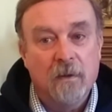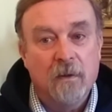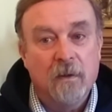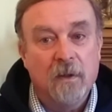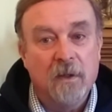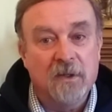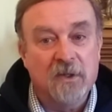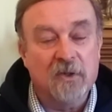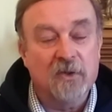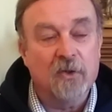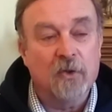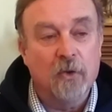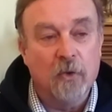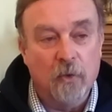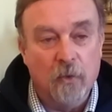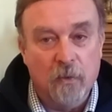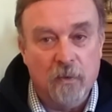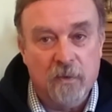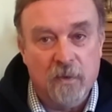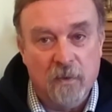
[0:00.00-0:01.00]
It is a
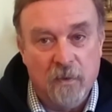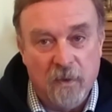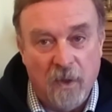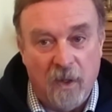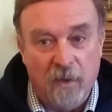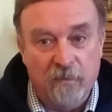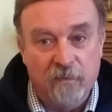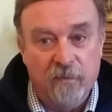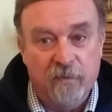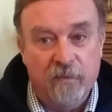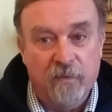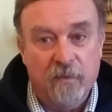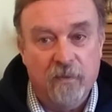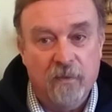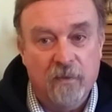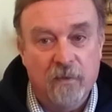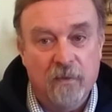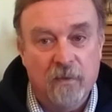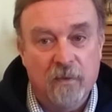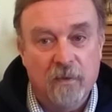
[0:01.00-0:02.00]
call to love,
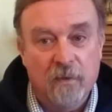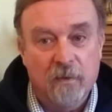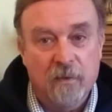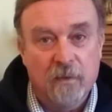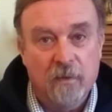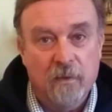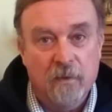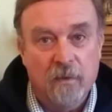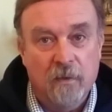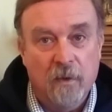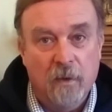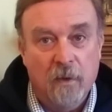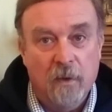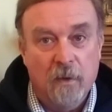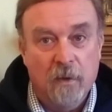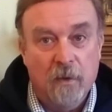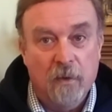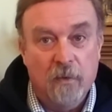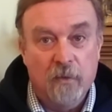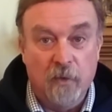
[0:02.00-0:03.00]

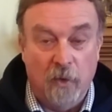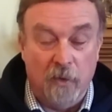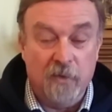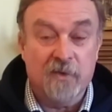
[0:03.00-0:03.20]
not